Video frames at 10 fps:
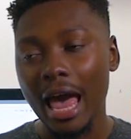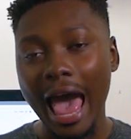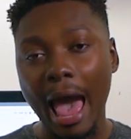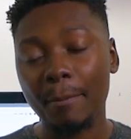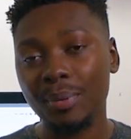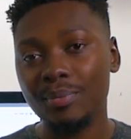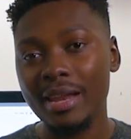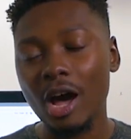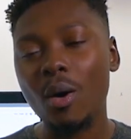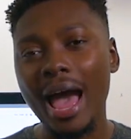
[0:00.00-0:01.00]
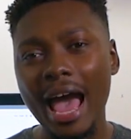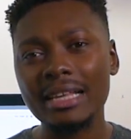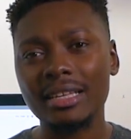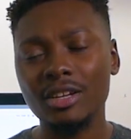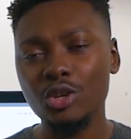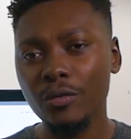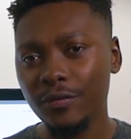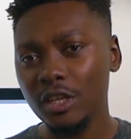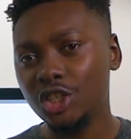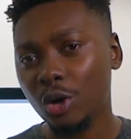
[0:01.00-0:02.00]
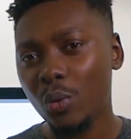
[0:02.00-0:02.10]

app now has a new feature